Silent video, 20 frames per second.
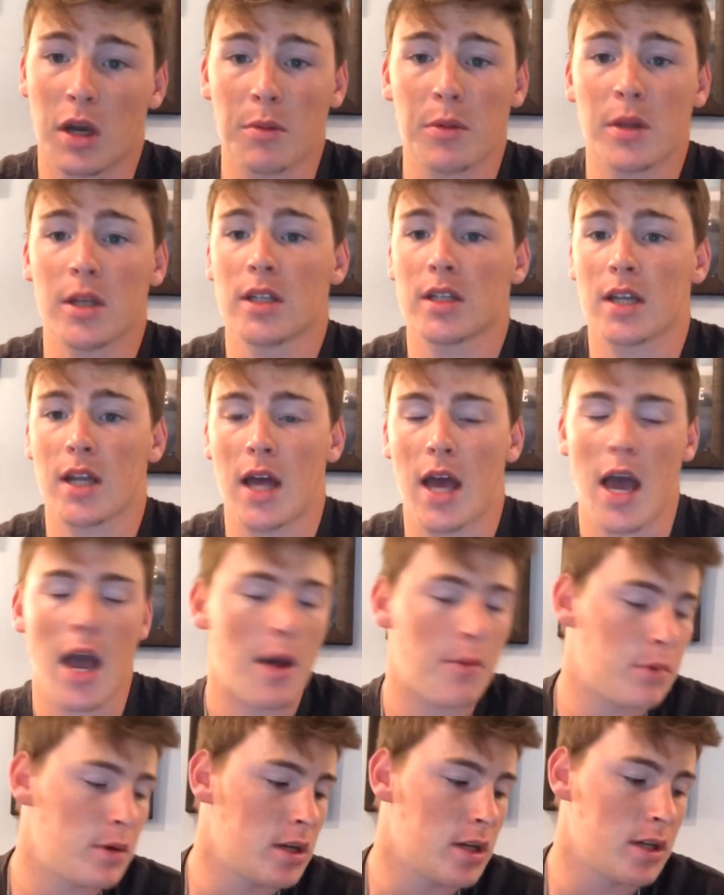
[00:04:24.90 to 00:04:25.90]
something's going to
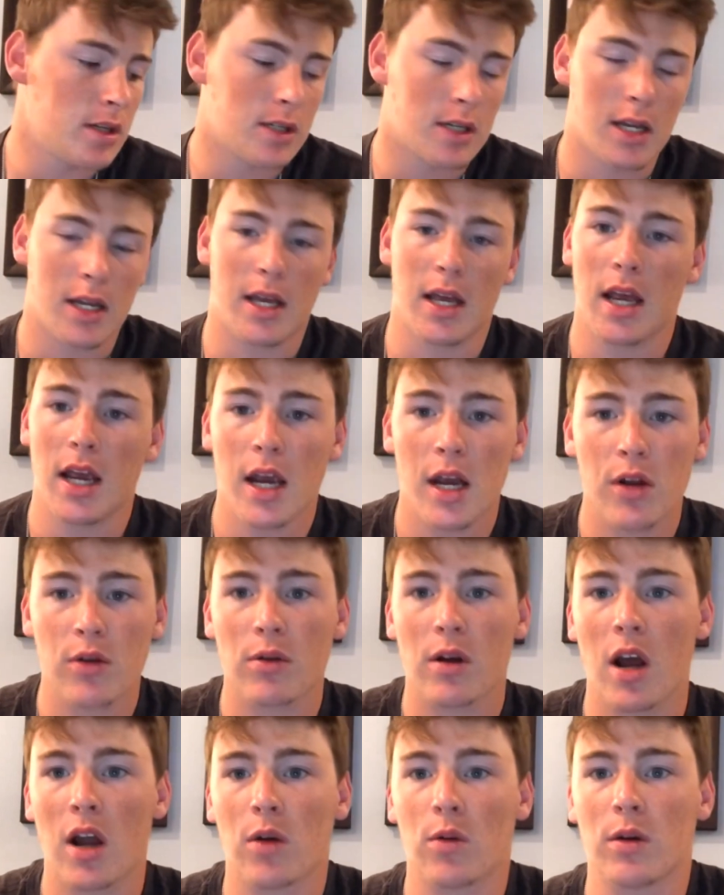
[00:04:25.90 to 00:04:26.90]
happen. He's going to get hit
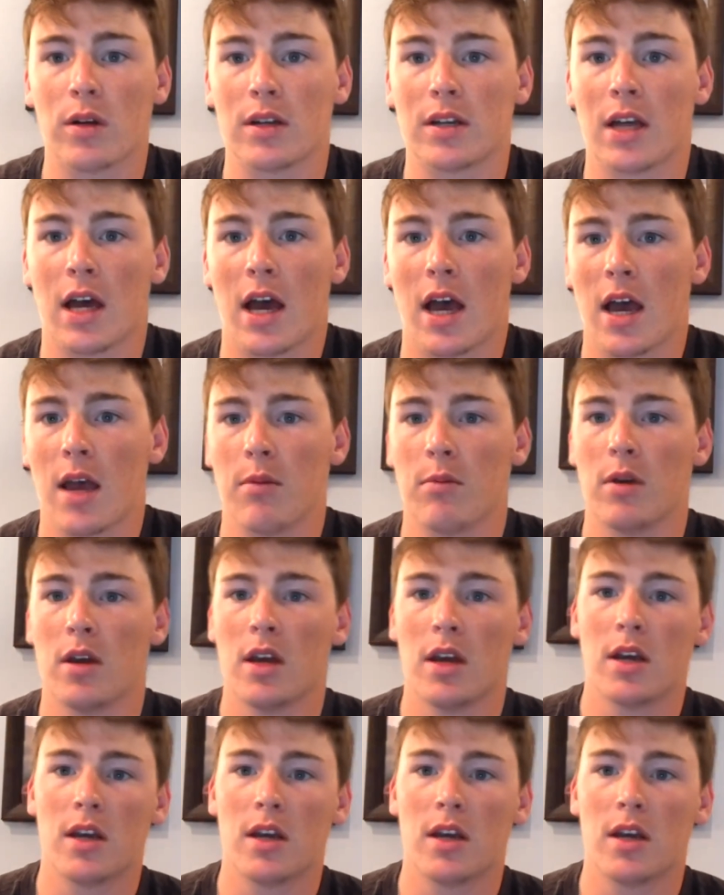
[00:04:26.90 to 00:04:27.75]
around one time.